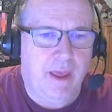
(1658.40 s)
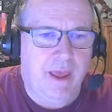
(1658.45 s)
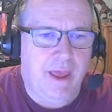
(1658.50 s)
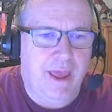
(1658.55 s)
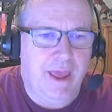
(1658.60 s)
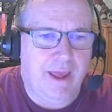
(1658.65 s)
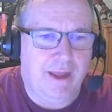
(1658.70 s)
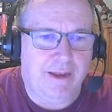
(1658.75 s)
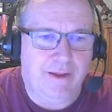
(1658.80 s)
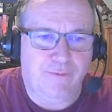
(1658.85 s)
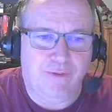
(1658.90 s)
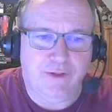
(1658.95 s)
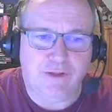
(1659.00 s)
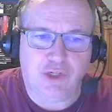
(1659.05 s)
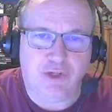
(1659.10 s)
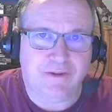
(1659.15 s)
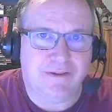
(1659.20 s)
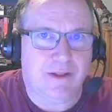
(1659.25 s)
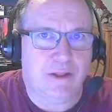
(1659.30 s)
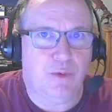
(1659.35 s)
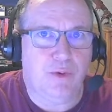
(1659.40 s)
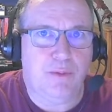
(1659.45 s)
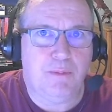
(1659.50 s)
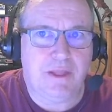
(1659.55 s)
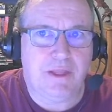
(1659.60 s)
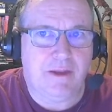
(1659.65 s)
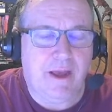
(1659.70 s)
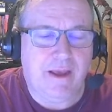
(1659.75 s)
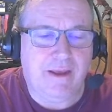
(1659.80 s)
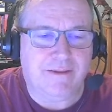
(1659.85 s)
And if it's just at the whim of the
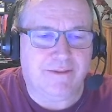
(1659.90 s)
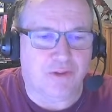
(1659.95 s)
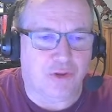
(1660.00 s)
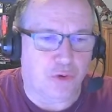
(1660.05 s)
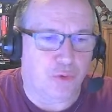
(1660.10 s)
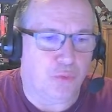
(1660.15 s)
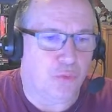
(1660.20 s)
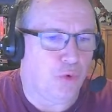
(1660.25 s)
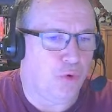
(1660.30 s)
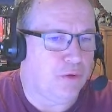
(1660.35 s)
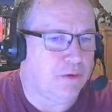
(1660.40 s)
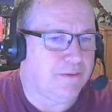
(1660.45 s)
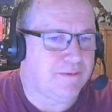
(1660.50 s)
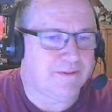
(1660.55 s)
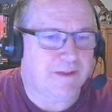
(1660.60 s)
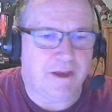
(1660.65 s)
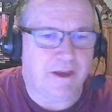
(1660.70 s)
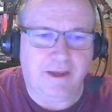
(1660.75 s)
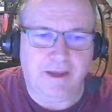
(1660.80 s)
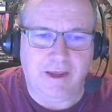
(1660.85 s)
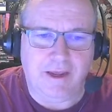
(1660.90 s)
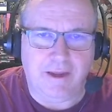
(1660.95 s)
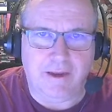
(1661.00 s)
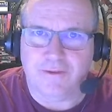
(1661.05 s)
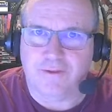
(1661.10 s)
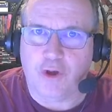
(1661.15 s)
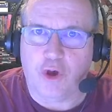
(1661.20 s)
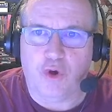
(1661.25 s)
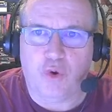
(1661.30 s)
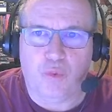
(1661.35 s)
dice and they're rolling sucky and
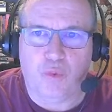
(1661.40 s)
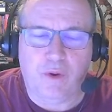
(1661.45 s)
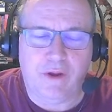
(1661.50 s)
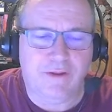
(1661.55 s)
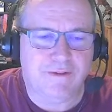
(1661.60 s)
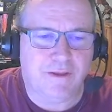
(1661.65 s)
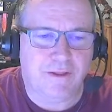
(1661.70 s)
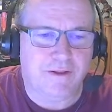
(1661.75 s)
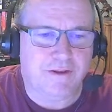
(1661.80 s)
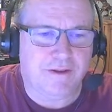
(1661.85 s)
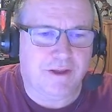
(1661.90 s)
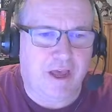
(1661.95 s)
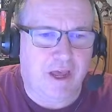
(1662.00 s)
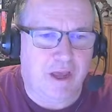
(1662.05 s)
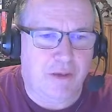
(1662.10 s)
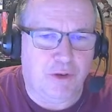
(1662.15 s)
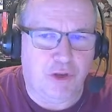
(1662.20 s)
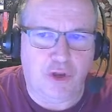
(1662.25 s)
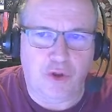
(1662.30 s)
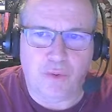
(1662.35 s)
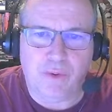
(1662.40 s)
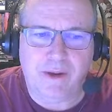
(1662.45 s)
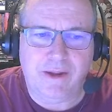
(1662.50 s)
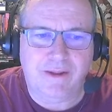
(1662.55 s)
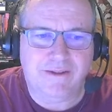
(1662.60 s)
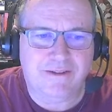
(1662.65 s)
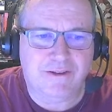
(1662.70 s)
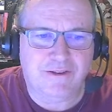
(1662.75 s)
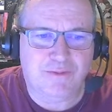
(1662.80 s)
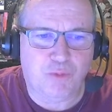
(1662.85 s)
it's all ones all the time and no one
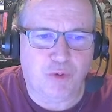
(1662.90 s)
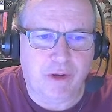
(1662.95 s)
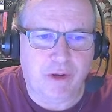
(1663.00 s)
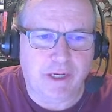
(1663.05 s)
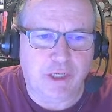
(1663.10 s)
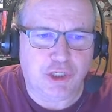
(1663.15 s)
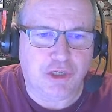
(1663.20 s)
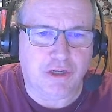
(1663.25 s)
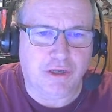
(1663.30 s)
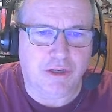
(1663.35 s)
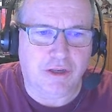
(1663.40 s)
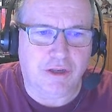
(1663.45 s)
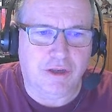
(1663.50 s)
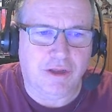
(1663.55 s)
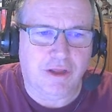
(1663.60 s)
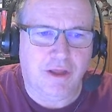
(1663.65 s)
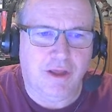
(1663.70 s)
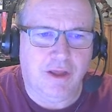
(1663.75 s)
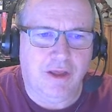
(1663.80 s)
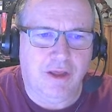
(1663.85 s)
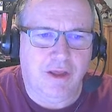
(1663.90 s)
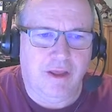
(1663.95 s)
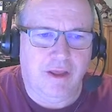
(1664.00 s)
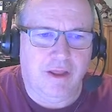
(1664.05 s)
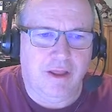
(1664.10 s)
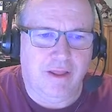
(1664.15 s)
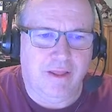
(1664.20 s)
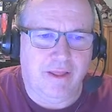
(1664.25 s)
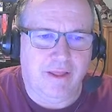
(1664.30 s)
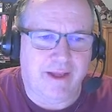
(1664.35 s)
has inspiration,
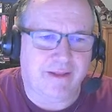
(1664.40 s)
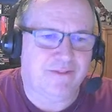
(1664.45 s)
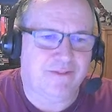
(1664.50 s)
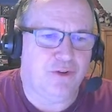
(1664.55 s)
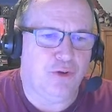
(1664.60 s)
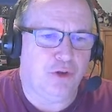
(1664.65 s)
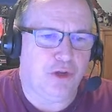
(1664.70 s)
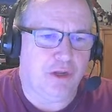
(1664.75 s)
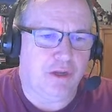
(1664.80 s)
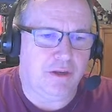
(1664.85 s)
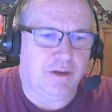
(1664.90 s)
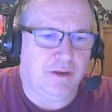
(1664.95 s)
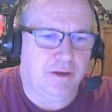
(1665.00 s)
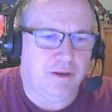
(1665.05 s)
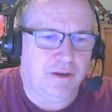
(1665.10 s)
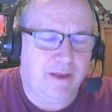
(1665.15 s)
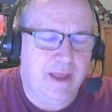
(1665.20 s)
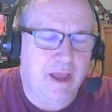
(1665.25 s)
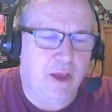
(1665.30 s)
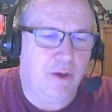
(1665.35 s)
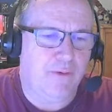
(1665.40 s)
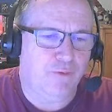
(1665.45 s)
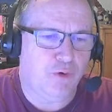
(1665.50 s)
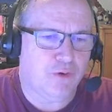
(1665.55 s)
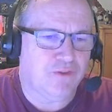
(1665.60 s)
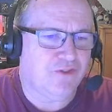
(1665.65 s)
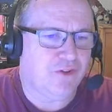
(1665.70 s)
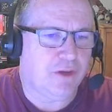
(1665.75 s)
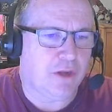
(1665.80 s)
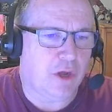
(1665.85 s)
that's no good. Now, of
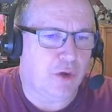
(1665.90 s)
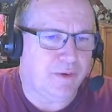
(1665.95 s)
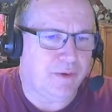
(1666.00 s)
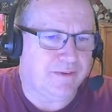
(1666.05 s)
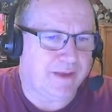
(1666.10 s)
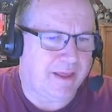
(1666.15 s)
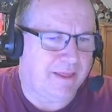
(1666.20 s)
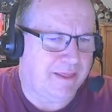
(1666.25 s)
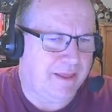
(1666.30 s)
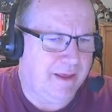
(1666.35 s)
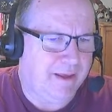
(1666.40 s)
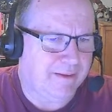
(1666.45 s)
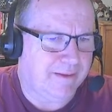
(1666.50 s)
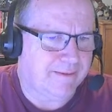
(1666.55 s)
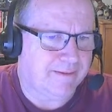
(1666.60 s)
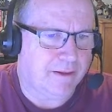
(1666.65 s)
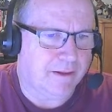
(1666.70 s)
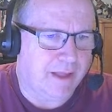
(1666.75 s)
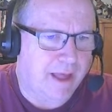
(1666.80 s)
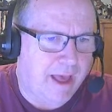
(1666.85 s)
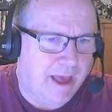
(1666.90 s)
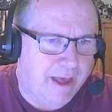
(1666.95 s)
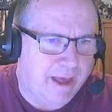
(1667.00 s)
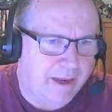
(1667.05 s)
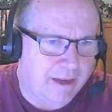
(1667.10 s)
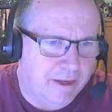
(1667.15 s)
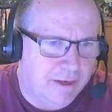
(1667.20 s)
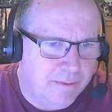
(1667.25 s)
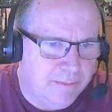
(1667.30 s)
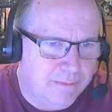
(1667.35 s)
course, you can always, I think, still add it.